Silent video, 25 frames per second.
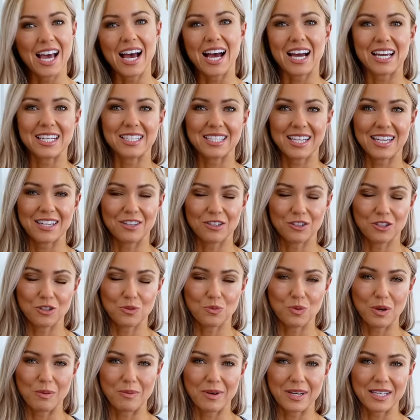I tend not to
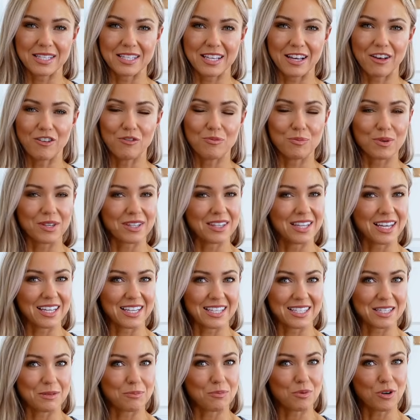weigh myself, but that
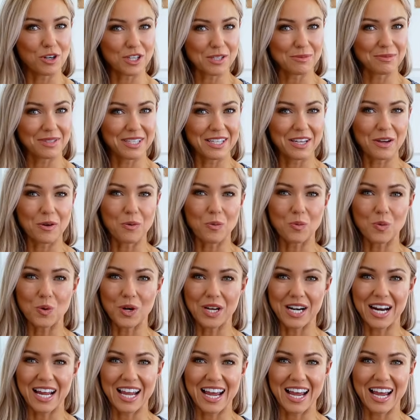is approximately what I